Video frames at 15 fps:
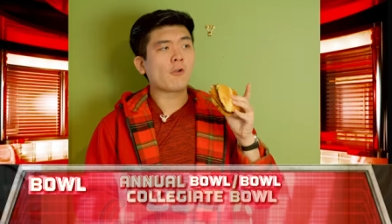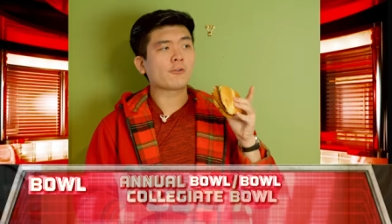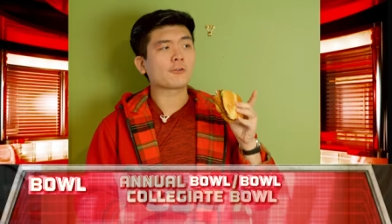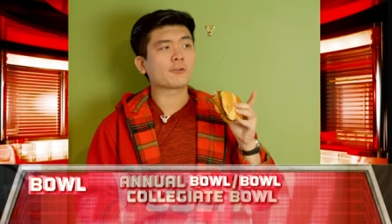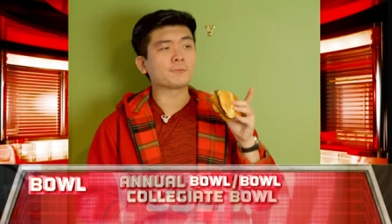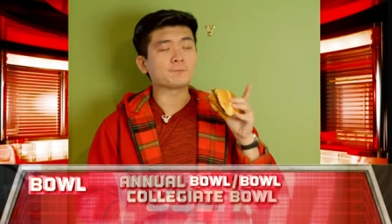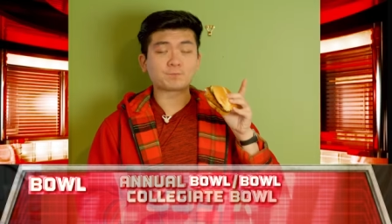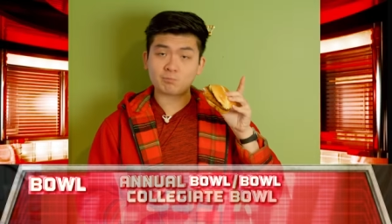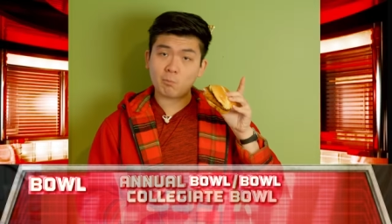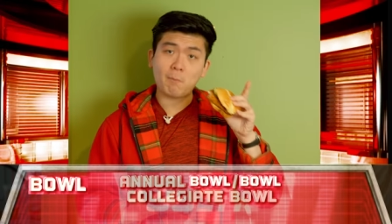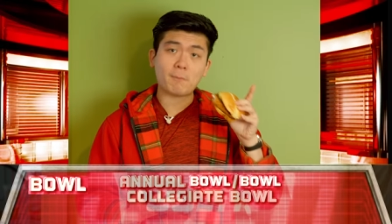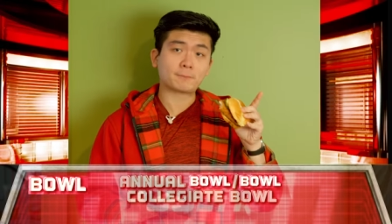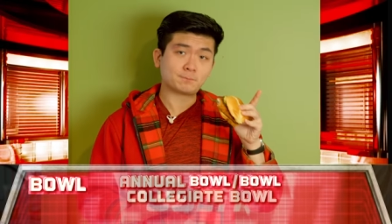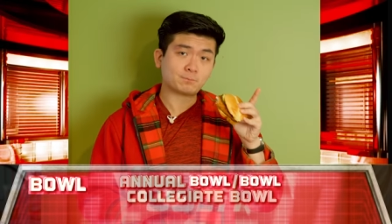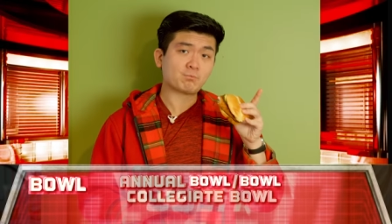You know.
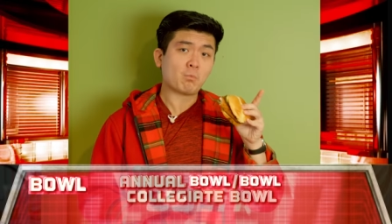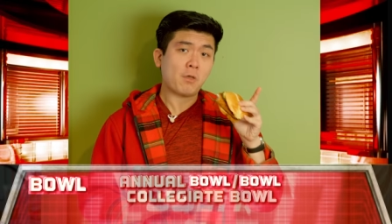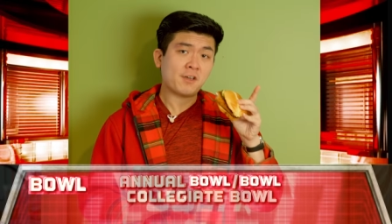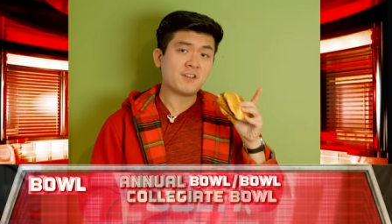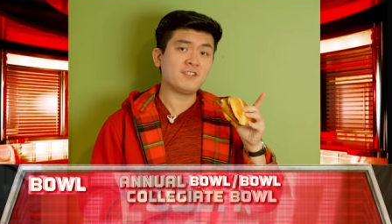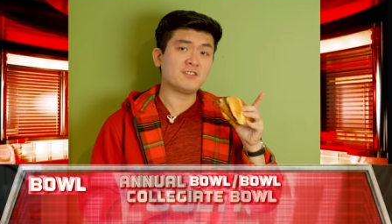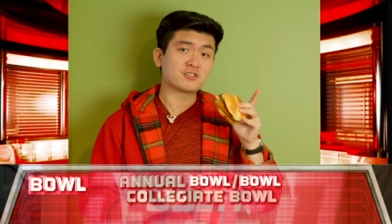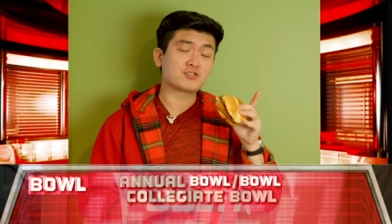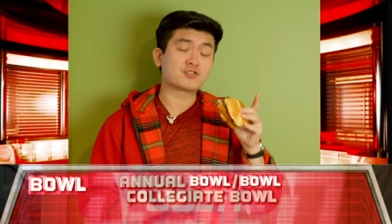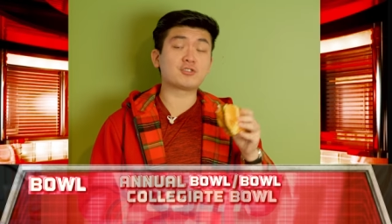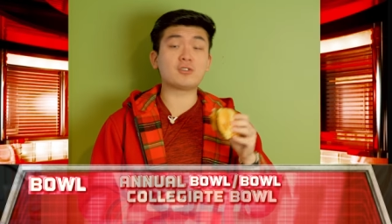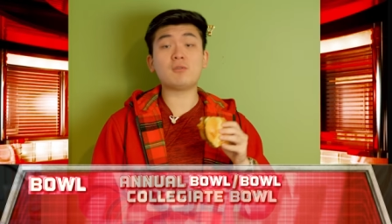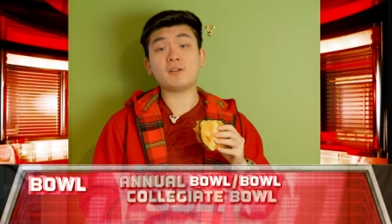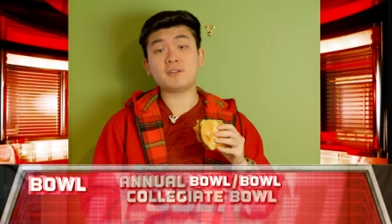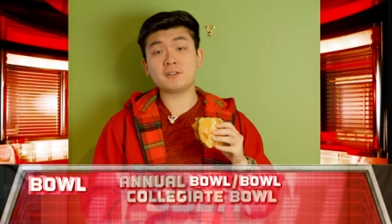He is
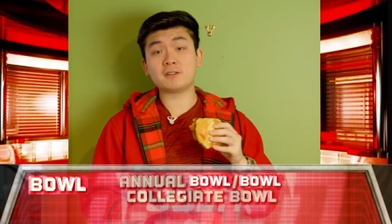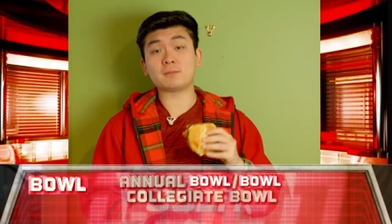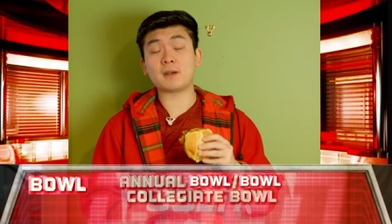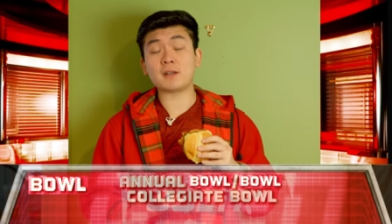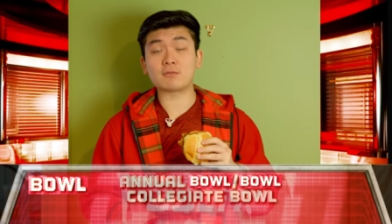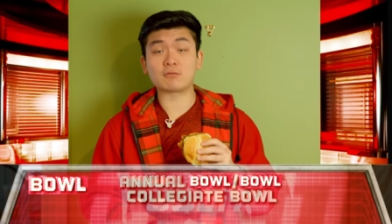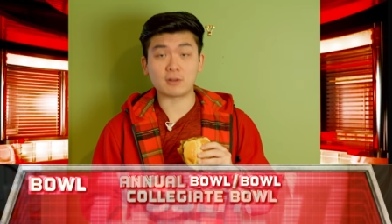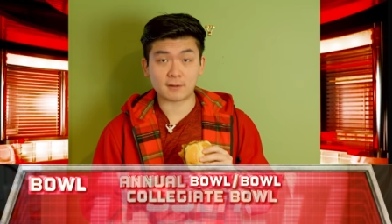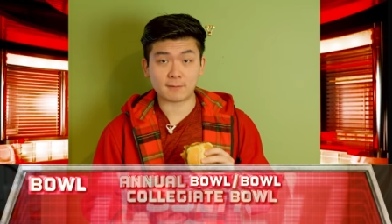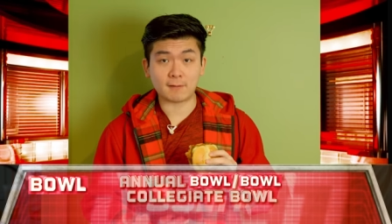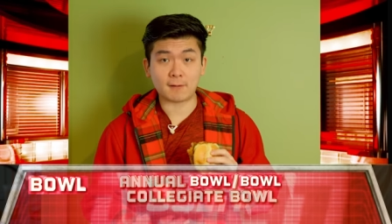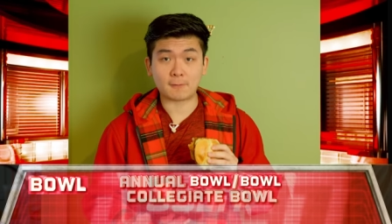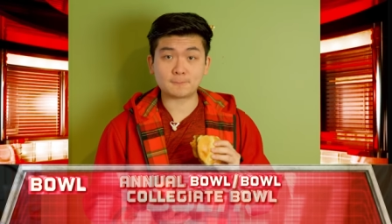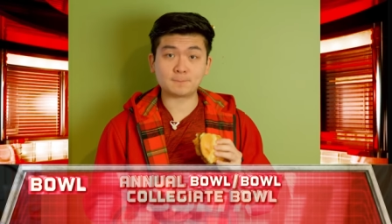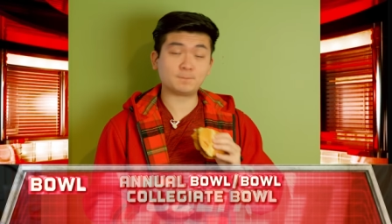so in demand right You know, I
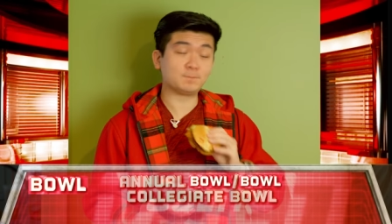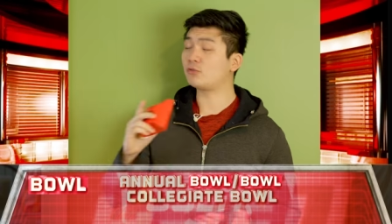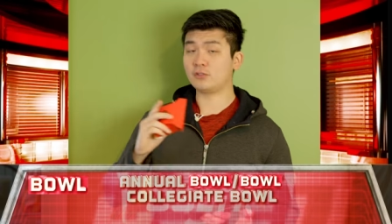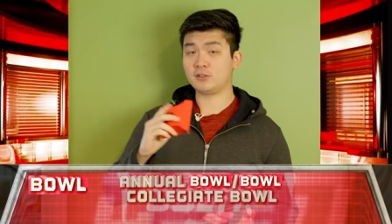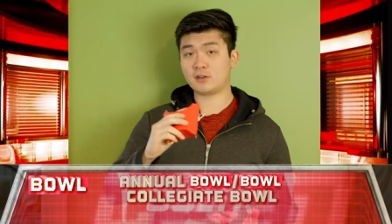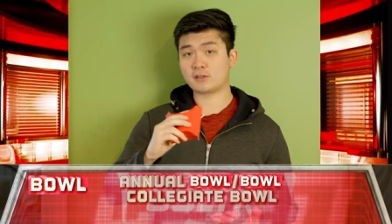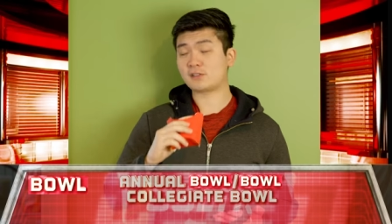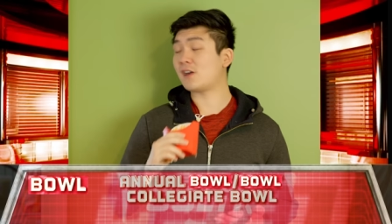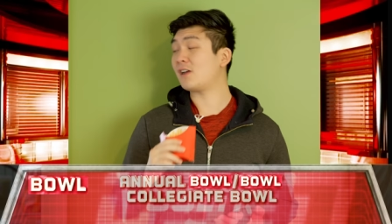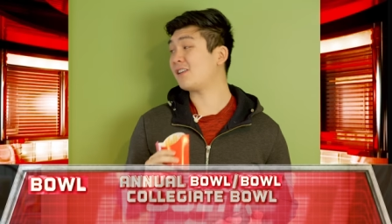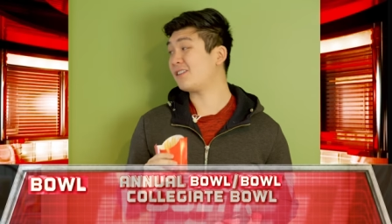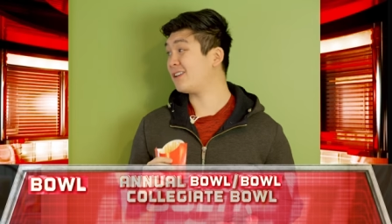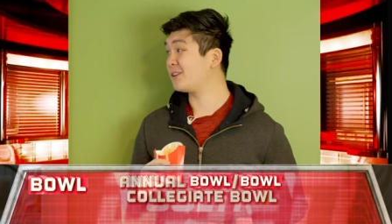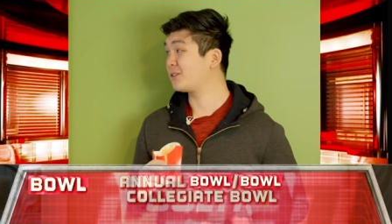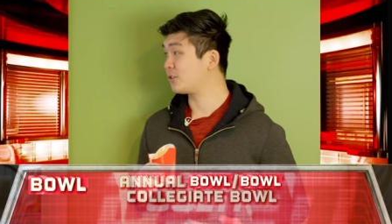love watching young
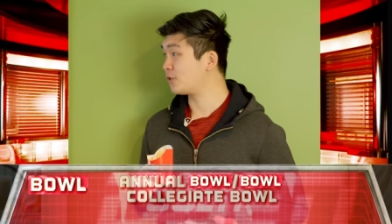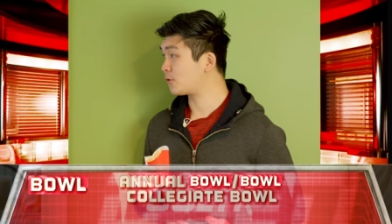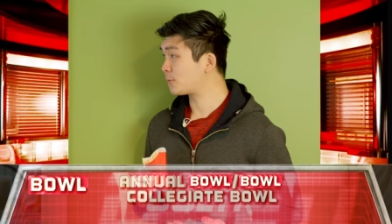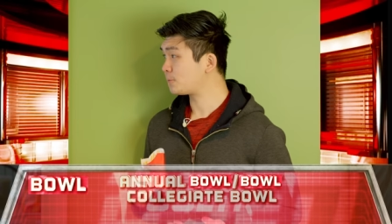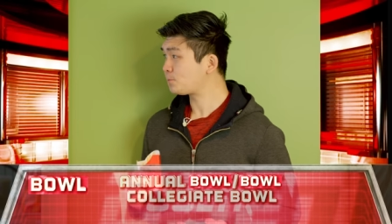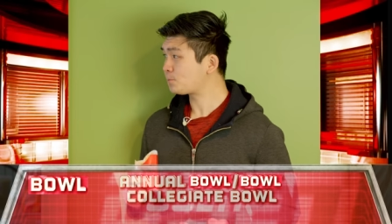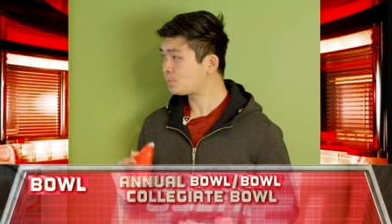talent like this.